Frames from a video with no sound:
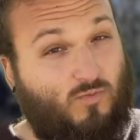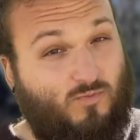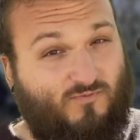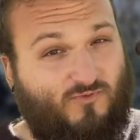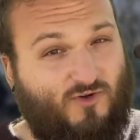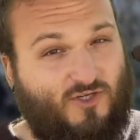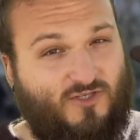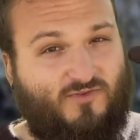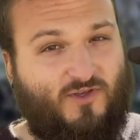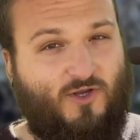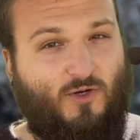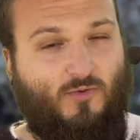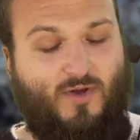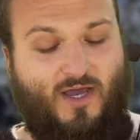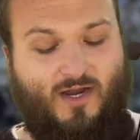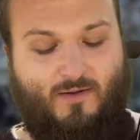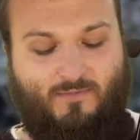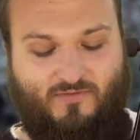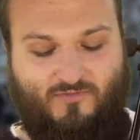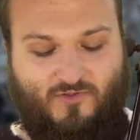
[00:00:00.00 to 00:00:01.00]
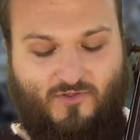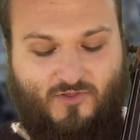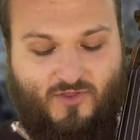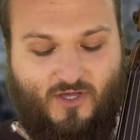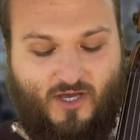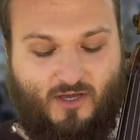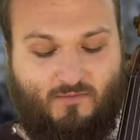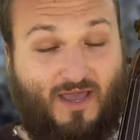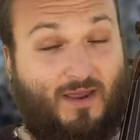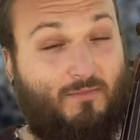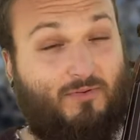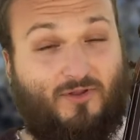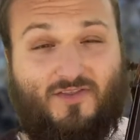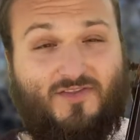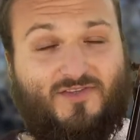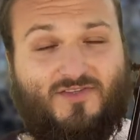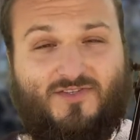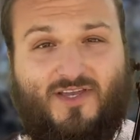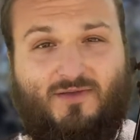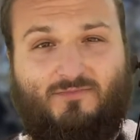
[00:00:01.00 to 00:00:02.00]
first finger right above the thumb, and play the
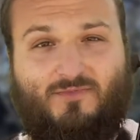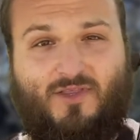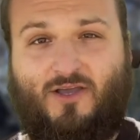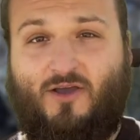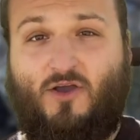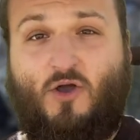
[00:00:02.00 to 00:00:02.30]
same thing,